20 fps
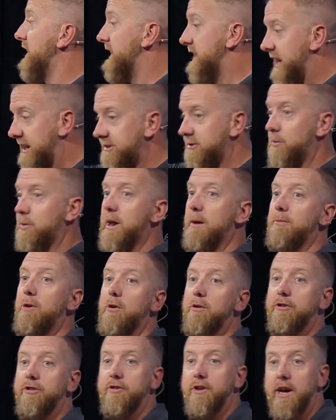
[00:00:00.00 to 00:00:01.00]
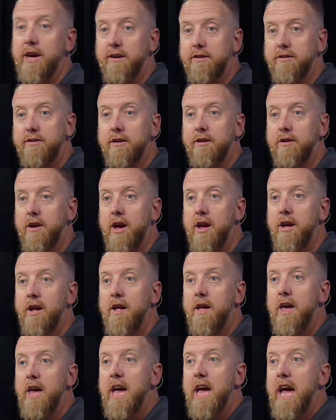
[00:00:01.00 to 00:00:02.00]
that's the one I'm going to next, okay?
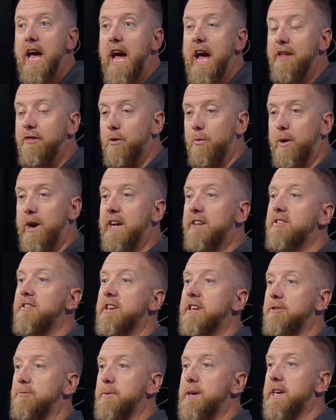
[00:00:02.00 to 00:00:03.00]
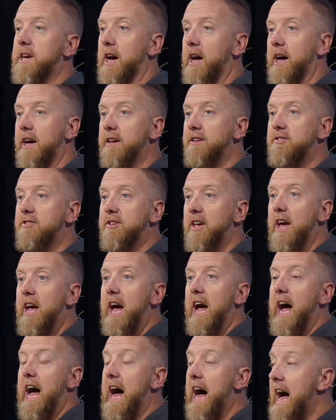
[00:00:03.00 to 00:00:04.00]
And the reason is because
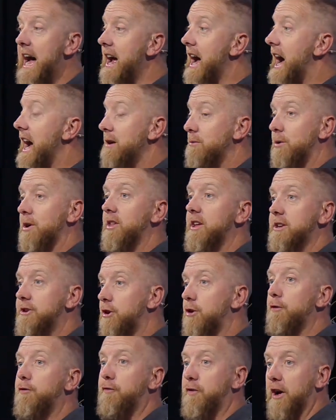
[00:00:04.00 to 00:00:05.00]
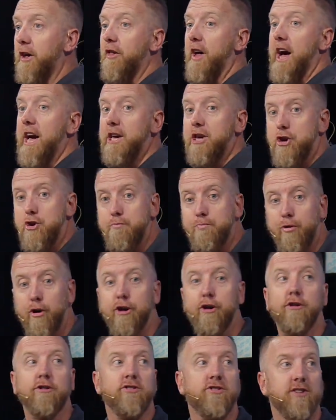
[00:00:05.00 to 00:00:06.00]
I really do feel like you put
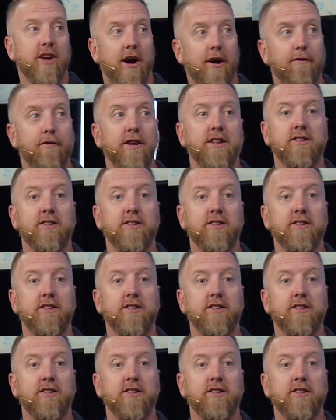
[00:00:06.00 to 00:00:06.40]
yourself in